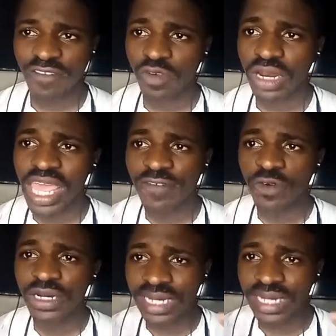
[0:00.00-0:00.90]

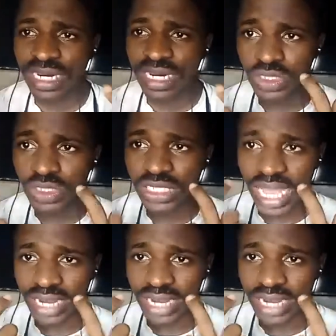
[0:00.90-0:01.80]
Even the nose
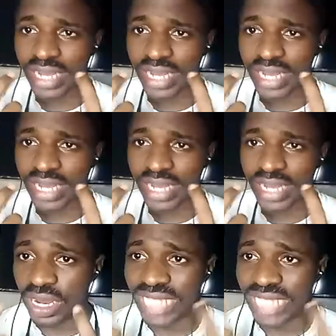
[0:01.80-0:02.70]
might not be able to
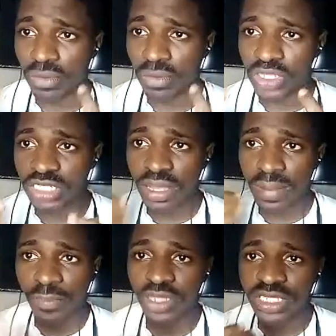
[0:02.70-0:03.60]
feel it that much,
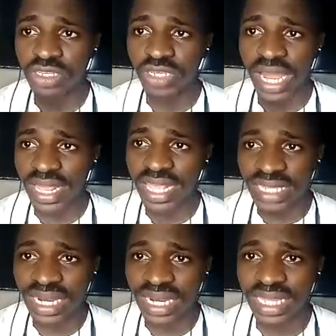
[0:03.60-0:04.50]
but you can
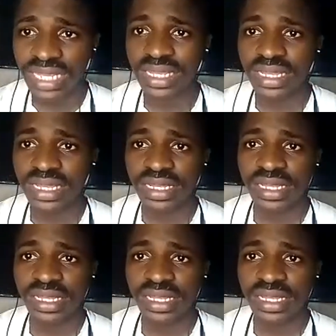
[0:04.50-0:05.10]
easily